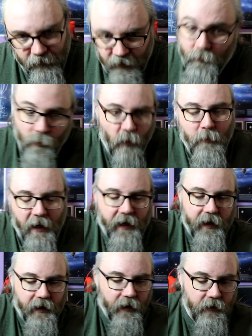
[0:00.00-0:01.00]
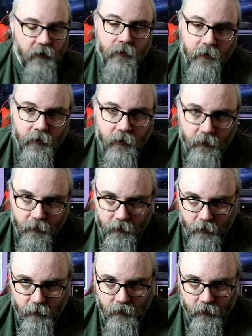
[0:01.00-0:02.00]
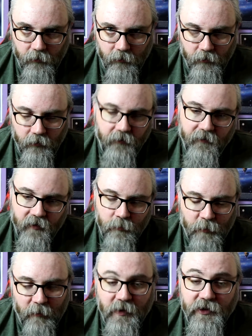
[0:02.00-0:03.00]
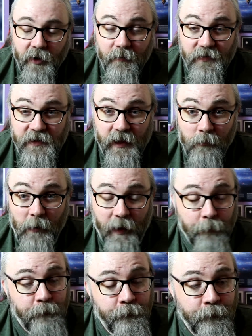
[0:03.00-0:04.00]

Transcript: and then walk back again. And then it's pretty much time for tea in bed.